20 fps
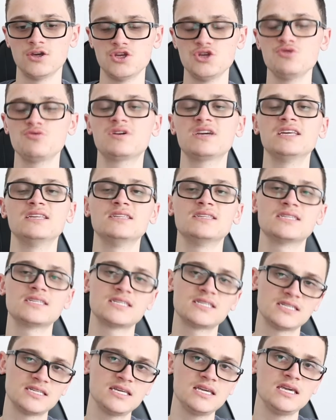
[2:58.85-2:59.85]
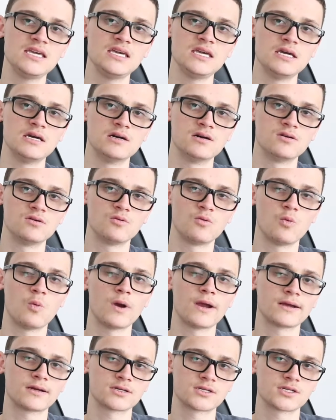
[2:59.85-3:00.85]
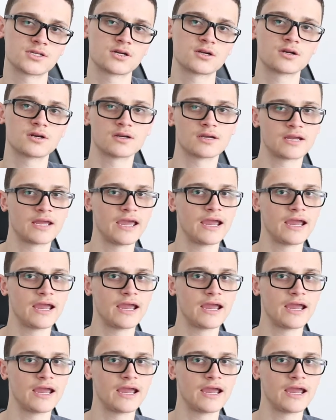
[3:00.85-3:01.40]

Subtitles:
You can see where certain